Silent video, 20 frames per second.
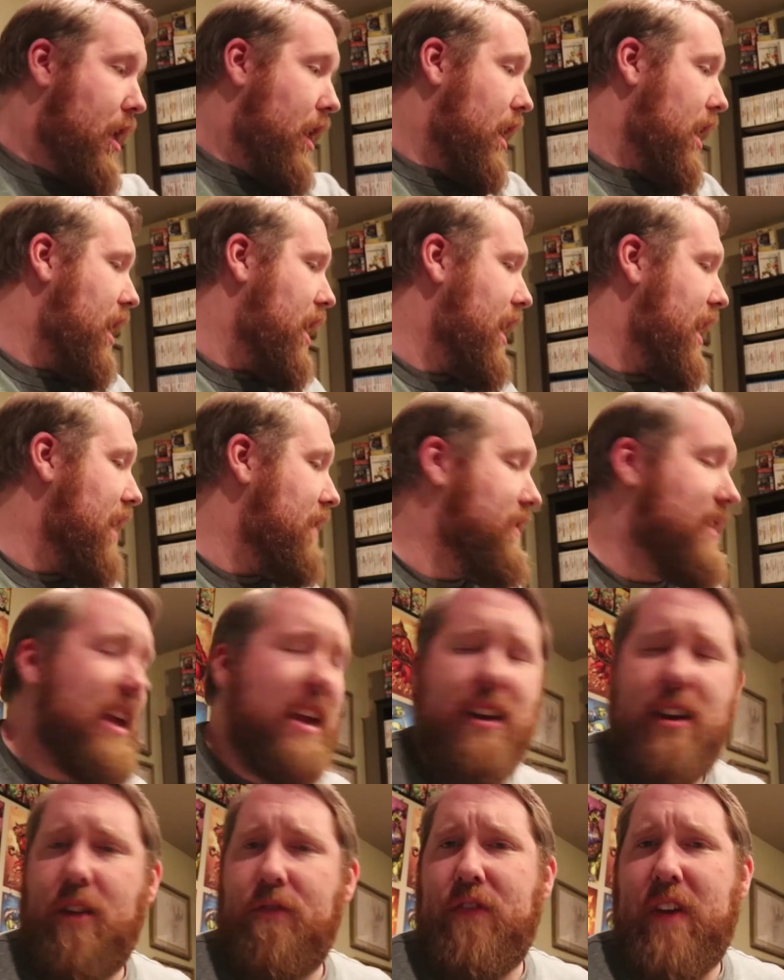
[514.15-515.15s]
And
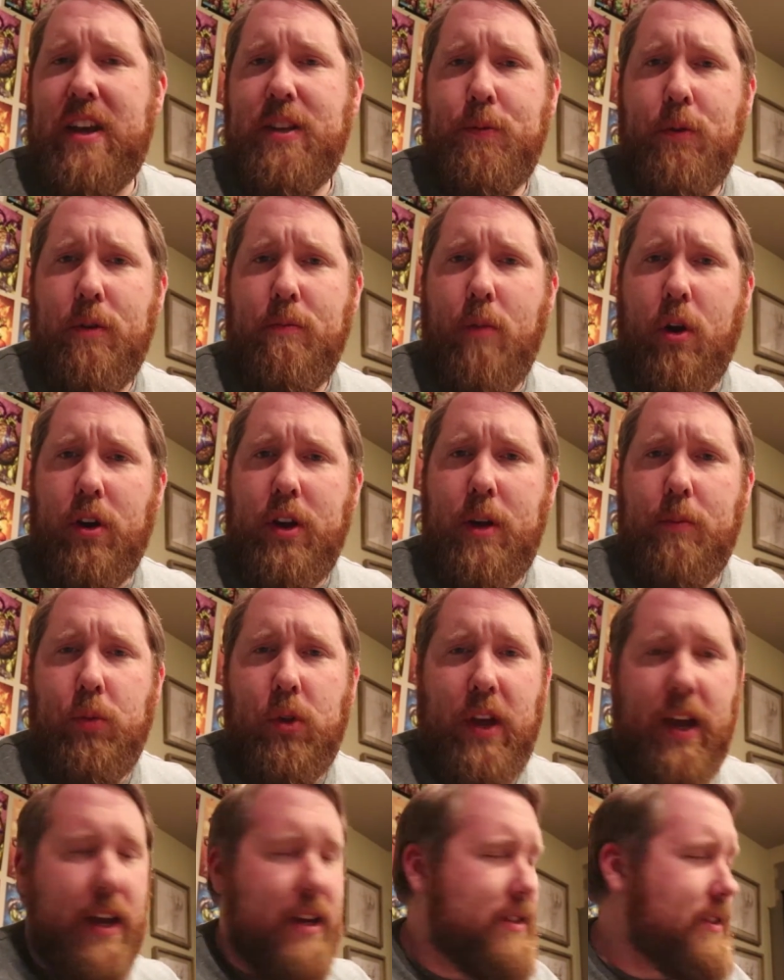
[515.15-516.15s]
then Facebook
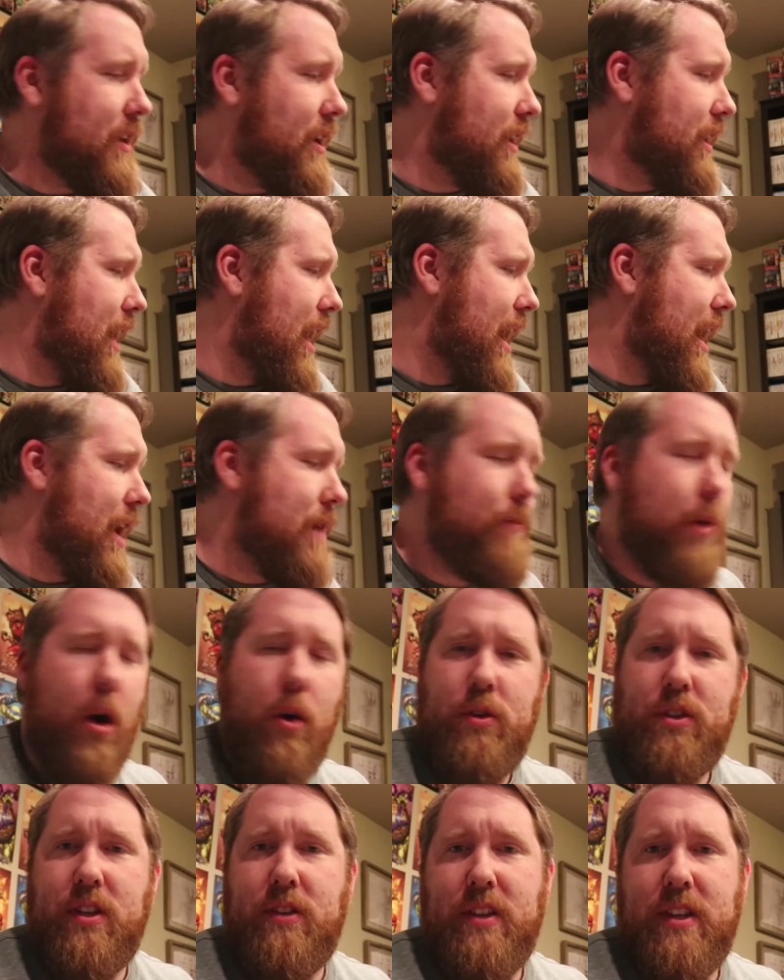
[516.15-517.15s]
Marketplace, a guy
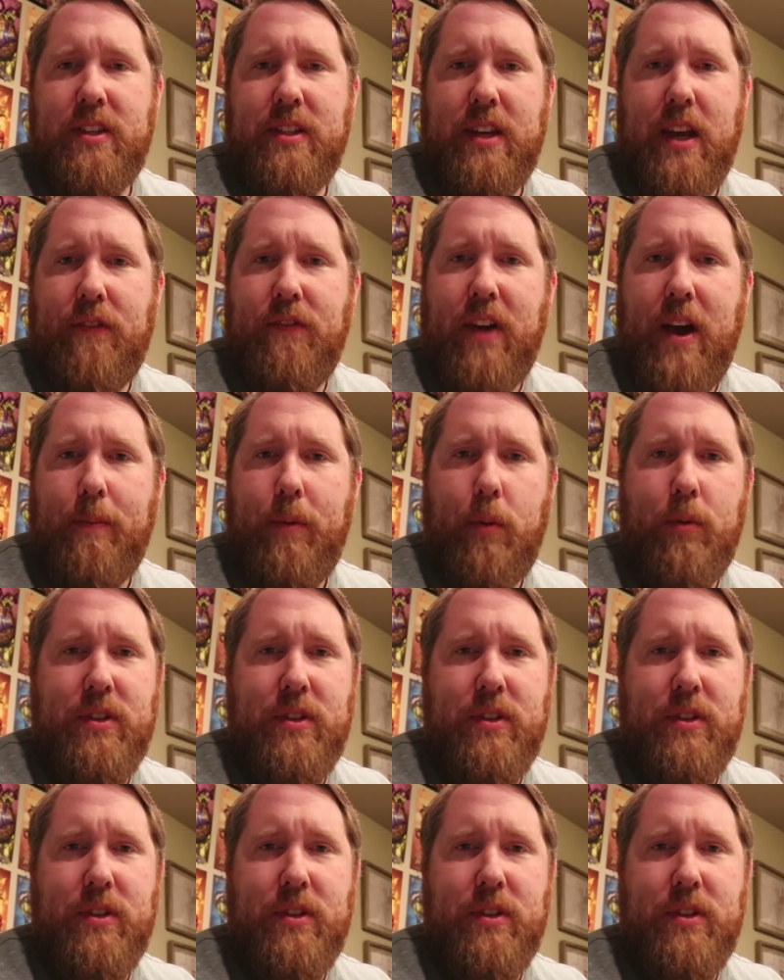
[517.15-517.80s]
posted this stuff up.